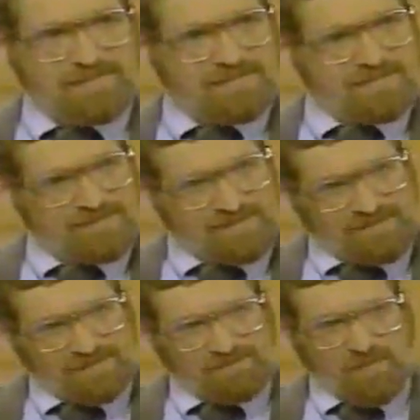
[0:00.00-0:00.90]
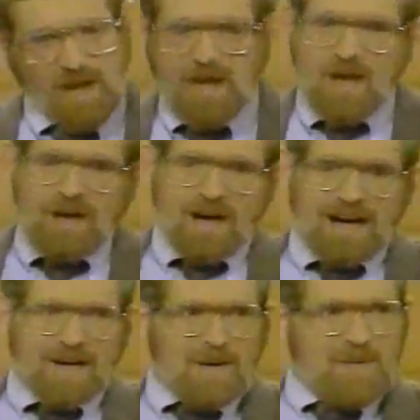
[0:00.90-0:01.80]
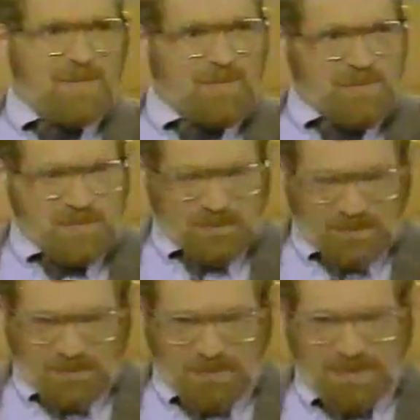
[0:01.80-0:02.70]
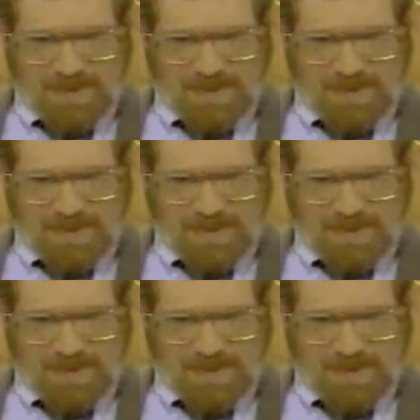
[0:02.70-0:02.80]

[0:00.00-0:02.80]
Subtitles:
Michigan. Well, you've been here before. Here we are